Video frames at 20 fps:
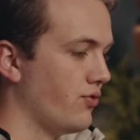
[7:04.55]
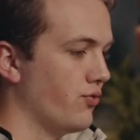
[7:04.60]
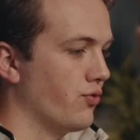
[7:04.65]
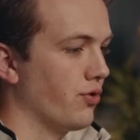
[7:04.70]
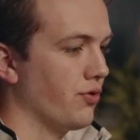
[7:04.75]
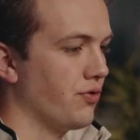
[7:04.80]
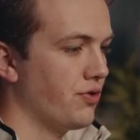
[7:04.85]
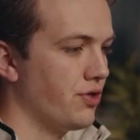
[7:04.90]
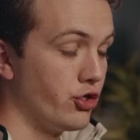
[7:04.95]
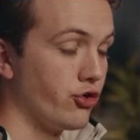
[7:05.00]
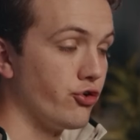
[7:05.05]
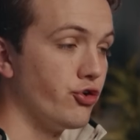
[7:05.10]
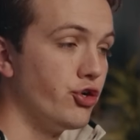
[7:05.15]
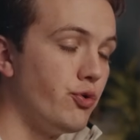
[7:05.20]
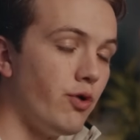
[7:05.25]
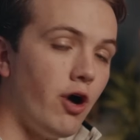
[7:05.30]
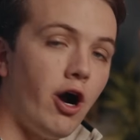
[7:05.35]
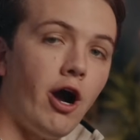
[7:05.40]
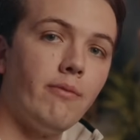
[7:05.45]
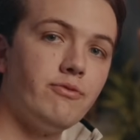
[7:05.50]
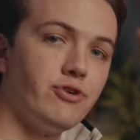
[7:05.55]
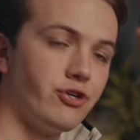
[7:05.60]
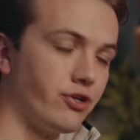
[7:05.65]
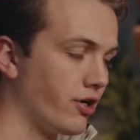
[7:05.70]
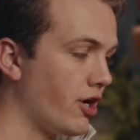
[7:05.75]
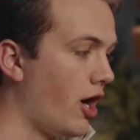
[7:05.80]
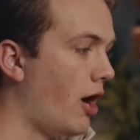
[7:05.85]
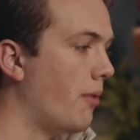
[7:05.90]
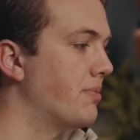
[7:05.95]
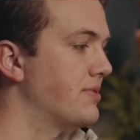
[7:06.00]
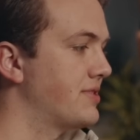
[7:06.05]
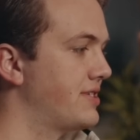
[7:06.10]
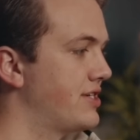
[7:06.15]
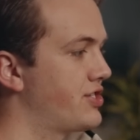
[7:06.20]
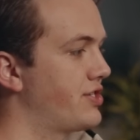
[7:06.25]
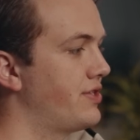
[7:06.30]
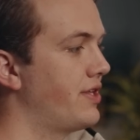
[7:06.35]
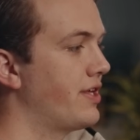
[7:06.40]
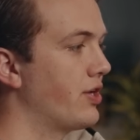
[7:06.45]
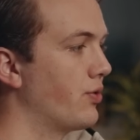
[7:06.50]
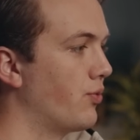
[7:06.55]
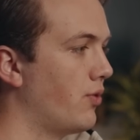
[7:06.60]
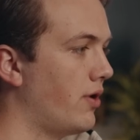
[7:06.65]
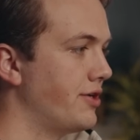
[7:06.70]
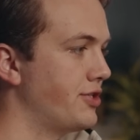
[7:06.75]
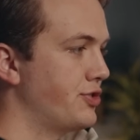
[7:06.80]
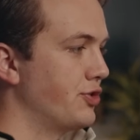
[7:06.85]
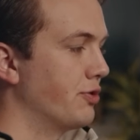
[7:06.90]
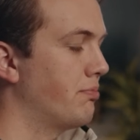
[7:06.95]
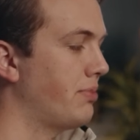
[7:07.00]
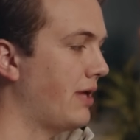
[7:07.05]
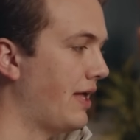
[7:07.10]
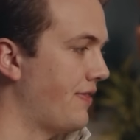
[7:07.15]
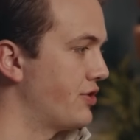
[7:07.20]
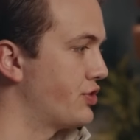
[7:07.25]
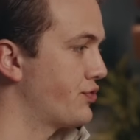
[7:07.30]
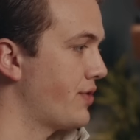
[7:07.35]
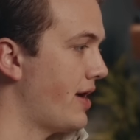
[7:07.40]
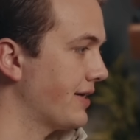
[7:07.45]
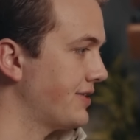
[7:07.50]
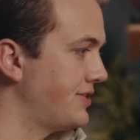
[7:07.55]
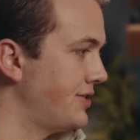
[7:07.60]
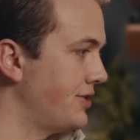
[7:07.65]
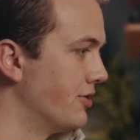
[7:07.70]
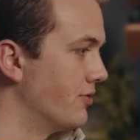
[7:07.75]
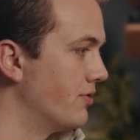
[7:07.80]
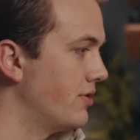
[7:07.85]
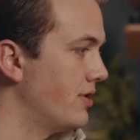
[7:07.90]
or your new object or composition that you want to apply the track to.